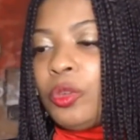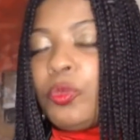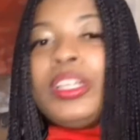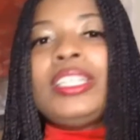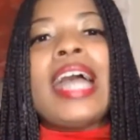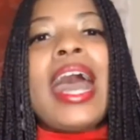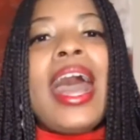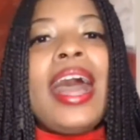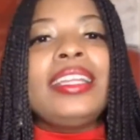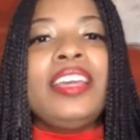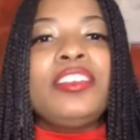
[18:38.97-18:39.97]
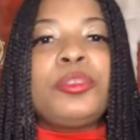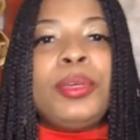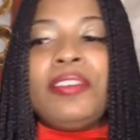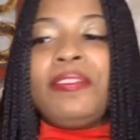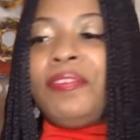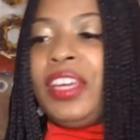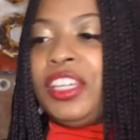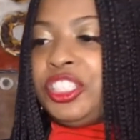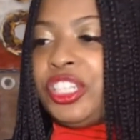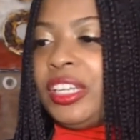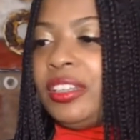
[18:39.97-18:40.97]
When God gives me a
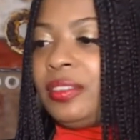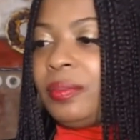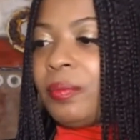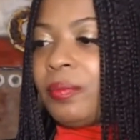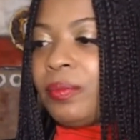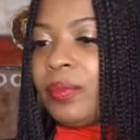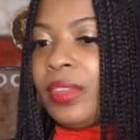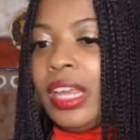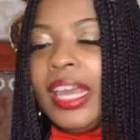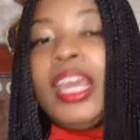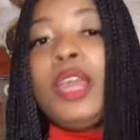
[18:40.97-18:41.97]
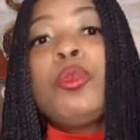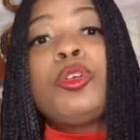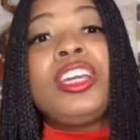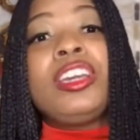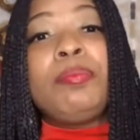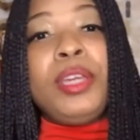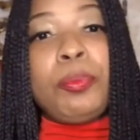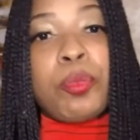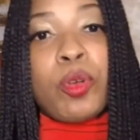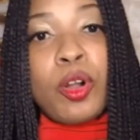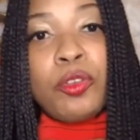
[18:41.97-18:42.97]
vision, He will give me
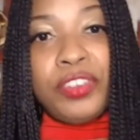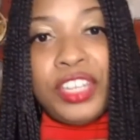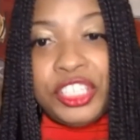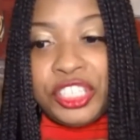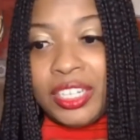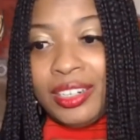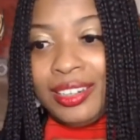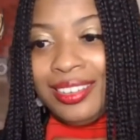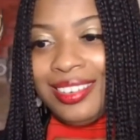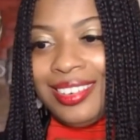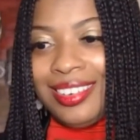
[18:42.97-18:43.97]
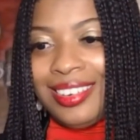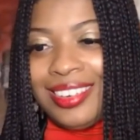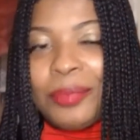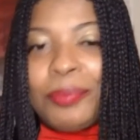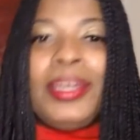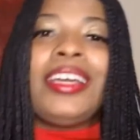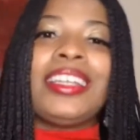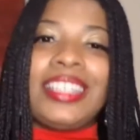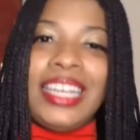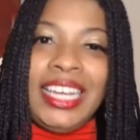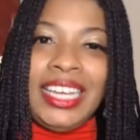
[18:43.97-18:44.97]
provision
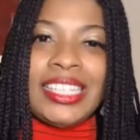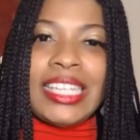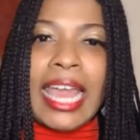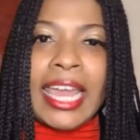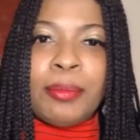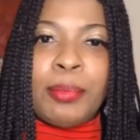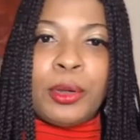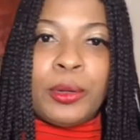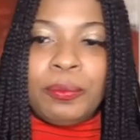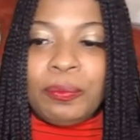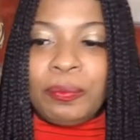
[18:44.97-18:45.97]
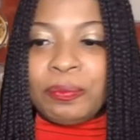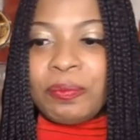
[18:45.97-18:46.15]
because He is able.